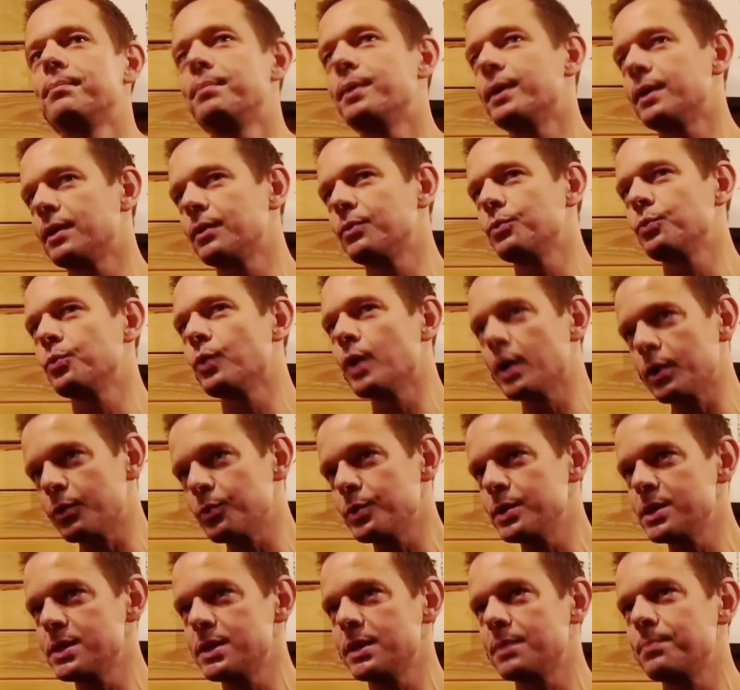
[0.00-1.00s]
But
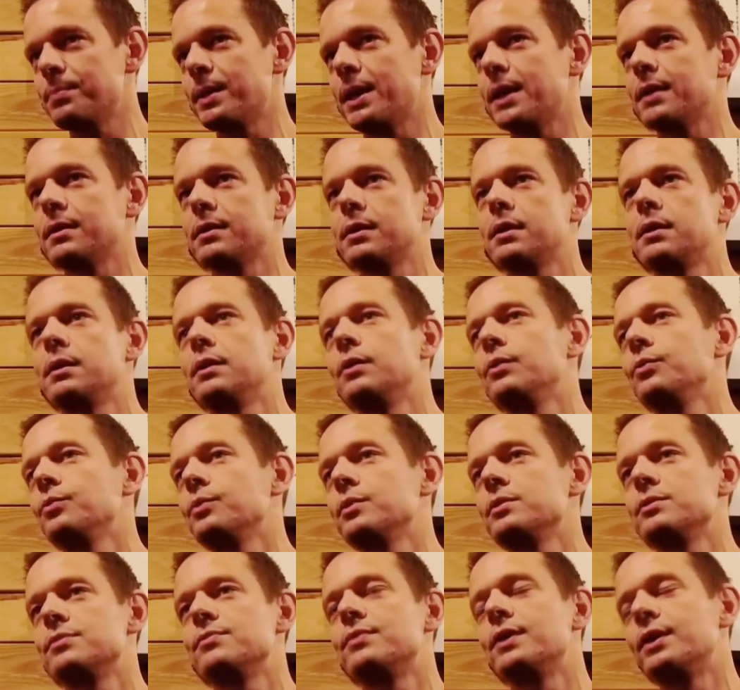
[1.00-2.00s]
what we did back then
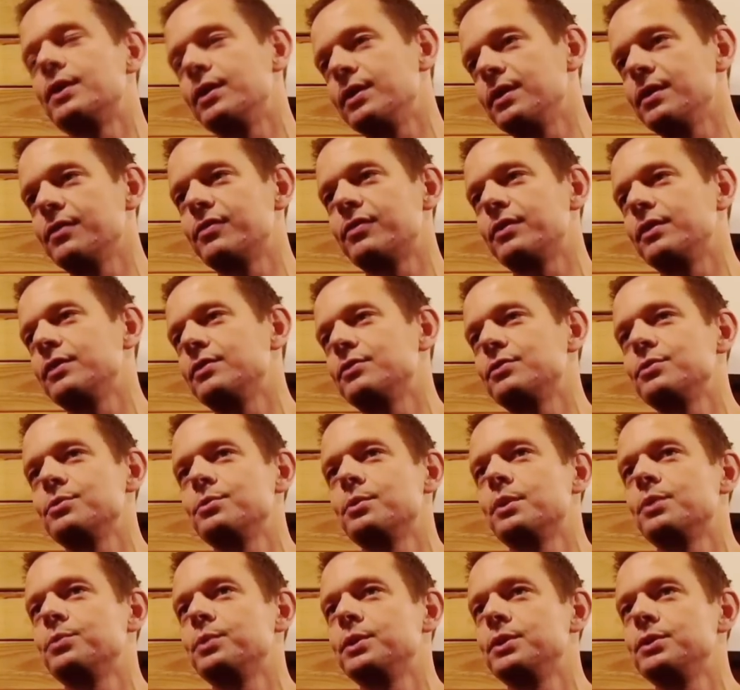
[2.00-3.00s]
was very different to
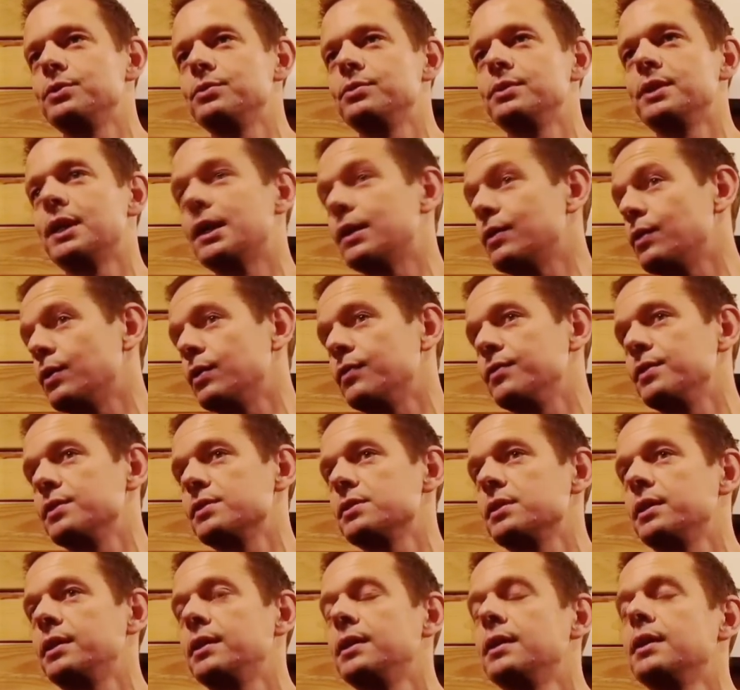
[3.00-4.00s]
what we do now,
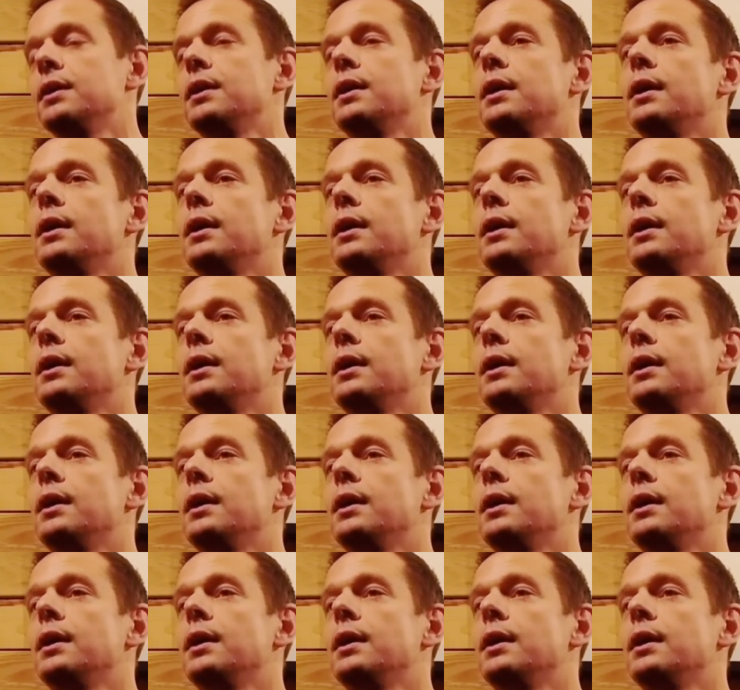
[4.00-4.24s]
obviously.